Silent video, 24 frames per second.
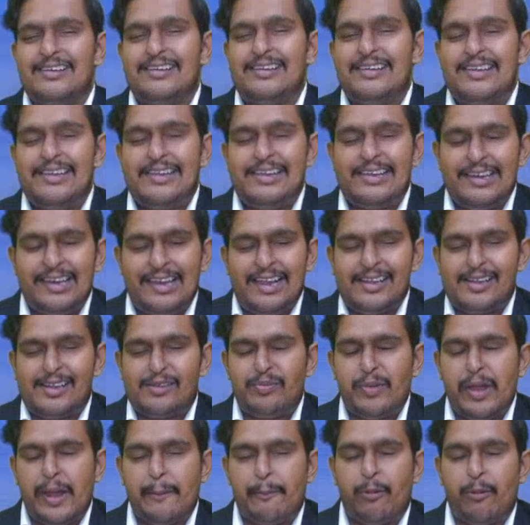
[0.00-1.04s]
English
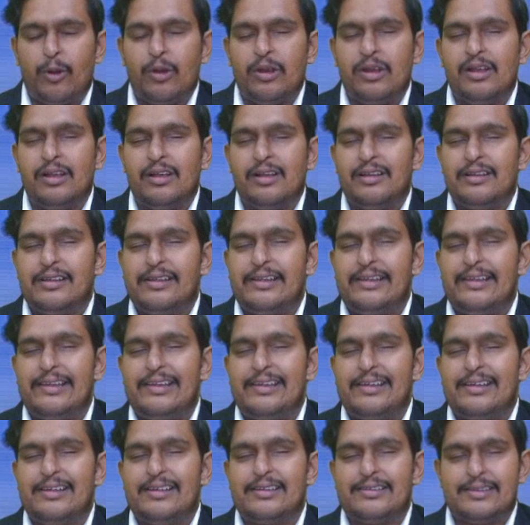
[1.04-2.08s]
people,
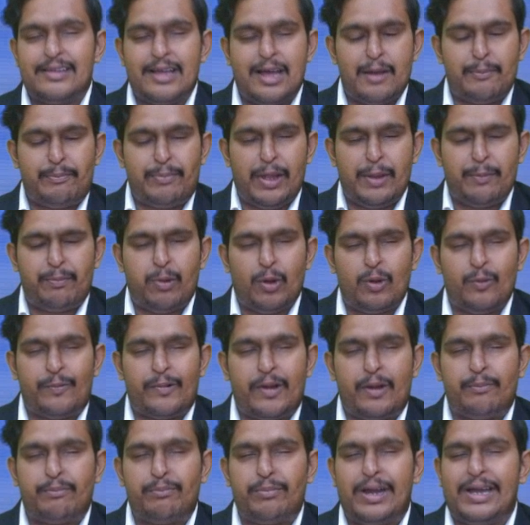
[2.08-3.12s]
the people
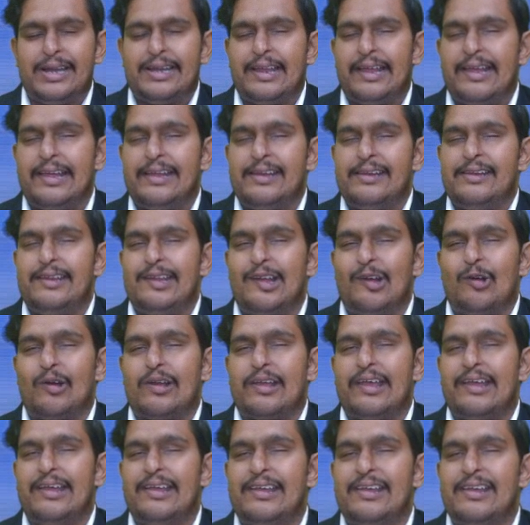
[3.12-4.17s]
from Britain,
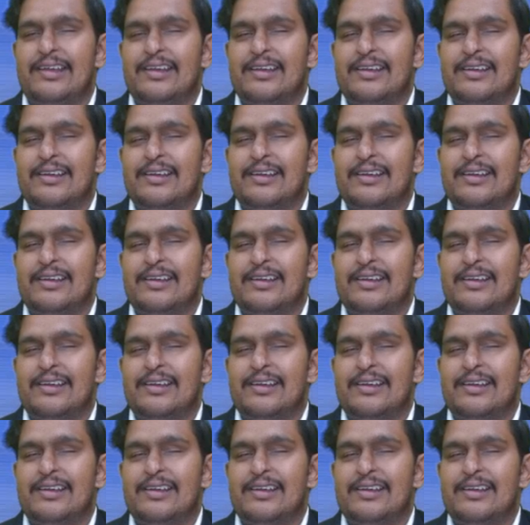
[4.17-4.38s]
UK,